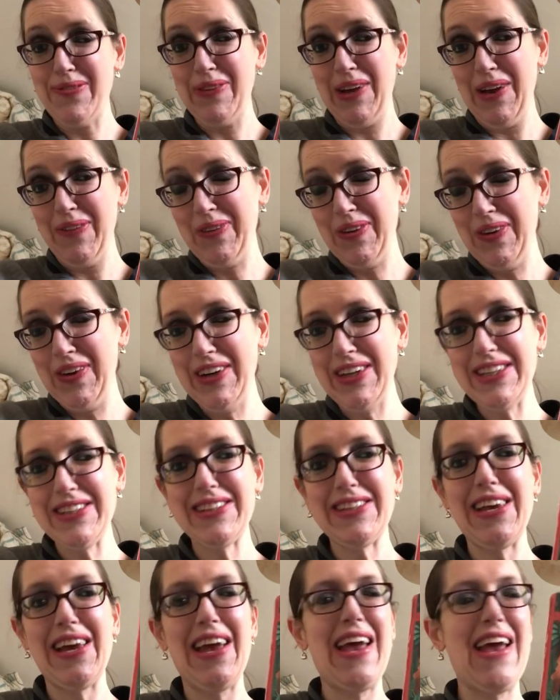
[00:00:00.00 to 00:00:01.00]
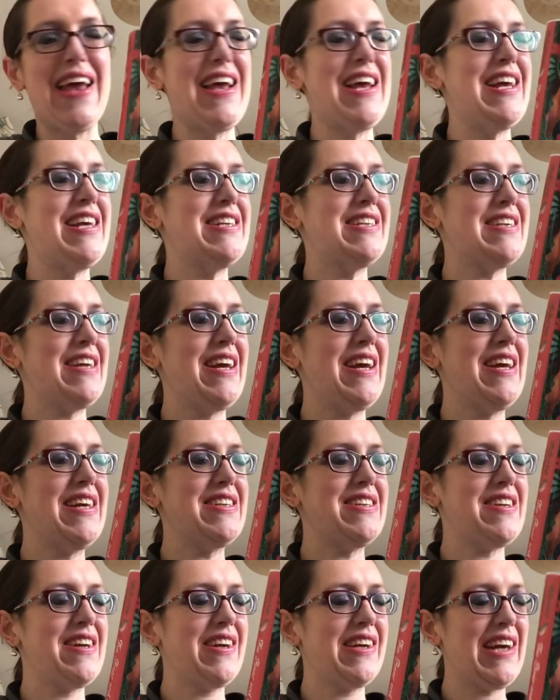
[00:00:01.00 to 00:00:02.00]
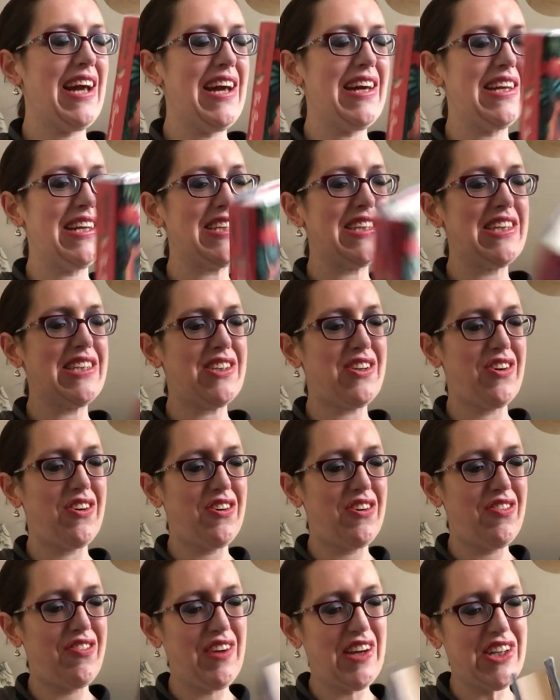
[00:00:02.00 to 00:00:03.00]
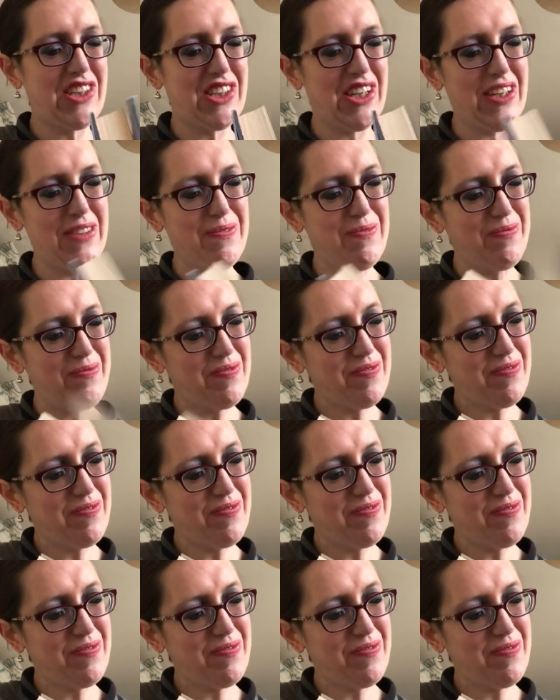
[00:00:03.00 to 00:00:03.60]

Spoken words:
me at points. It is, again, it's historical fiction.